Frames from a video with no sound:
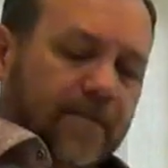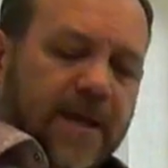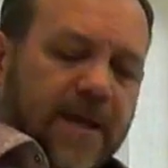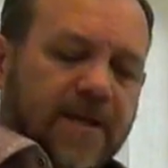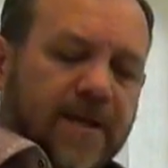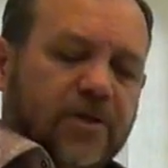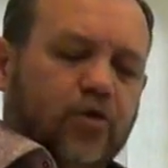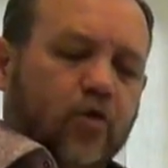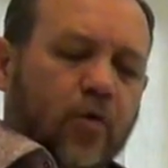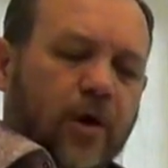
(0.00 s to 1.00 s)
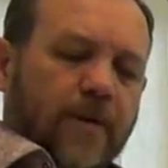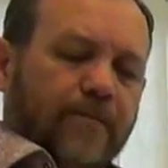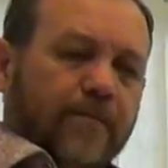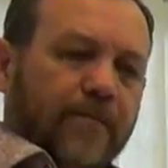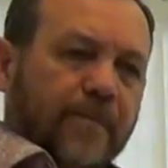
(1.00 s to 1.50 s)
in this story.
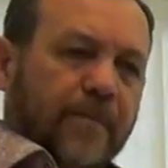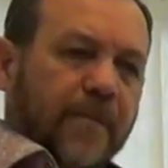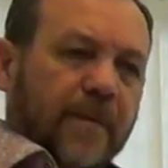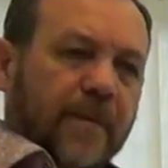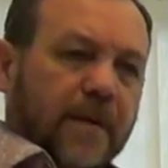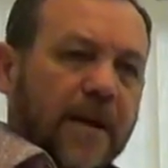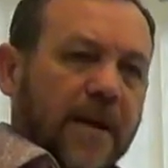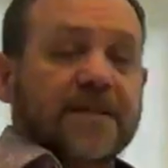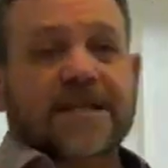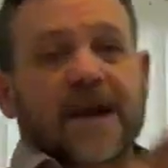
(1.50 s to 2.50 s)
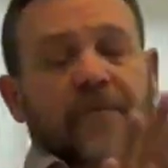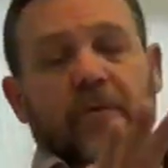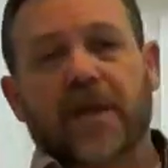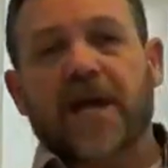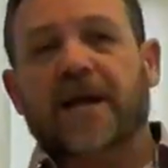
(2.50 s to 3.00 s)
Got
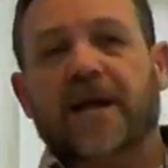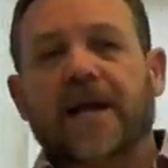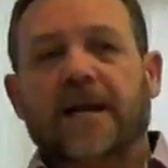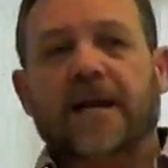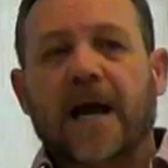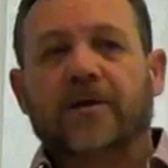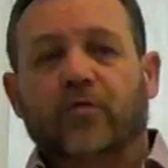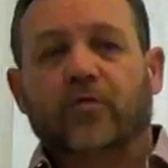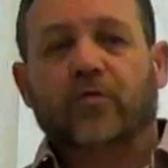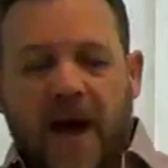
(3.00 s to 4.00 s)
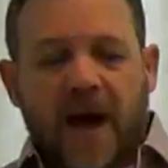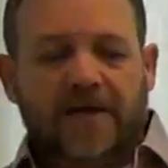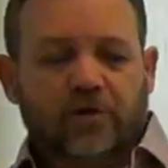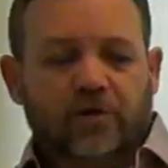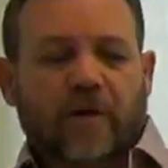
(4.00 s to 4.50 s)
several things I'd like to
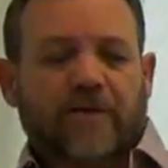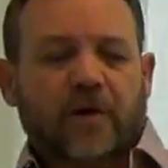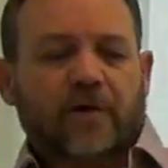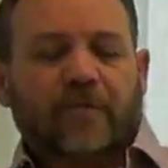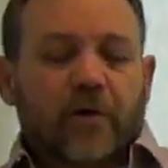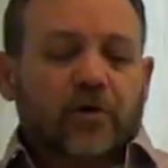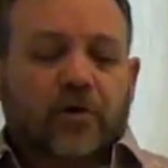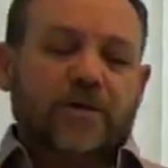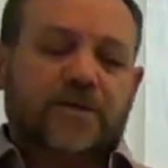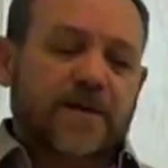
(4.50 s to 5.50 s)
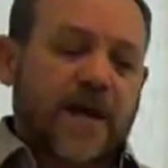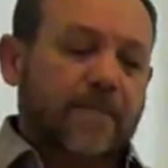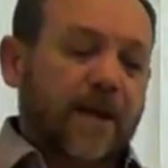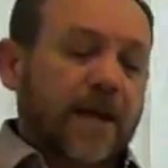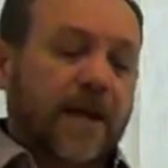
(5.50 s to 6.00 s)
remind you of here. First, we see
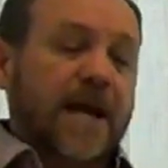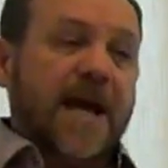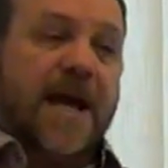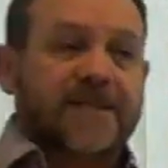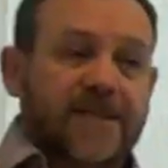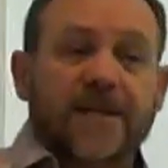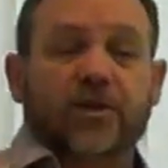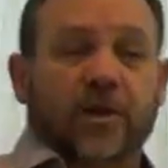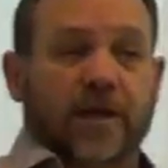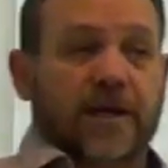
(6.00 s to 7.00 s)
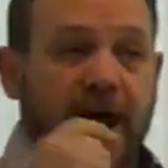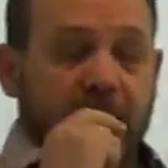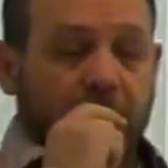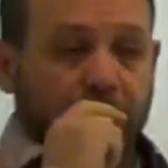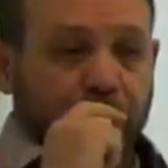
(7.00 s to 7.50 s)
that essentially
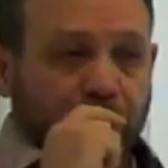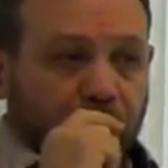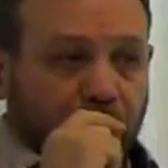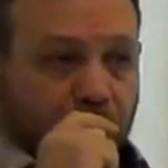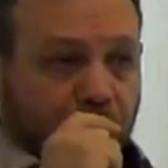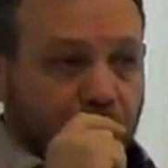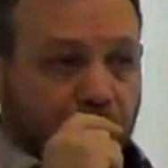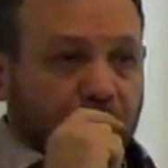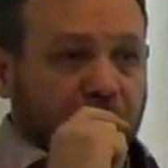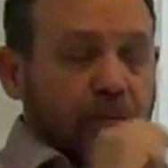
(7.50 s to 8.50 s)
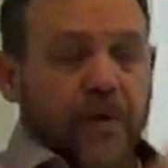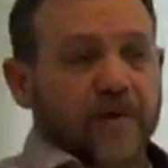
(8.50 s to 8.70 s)
now, we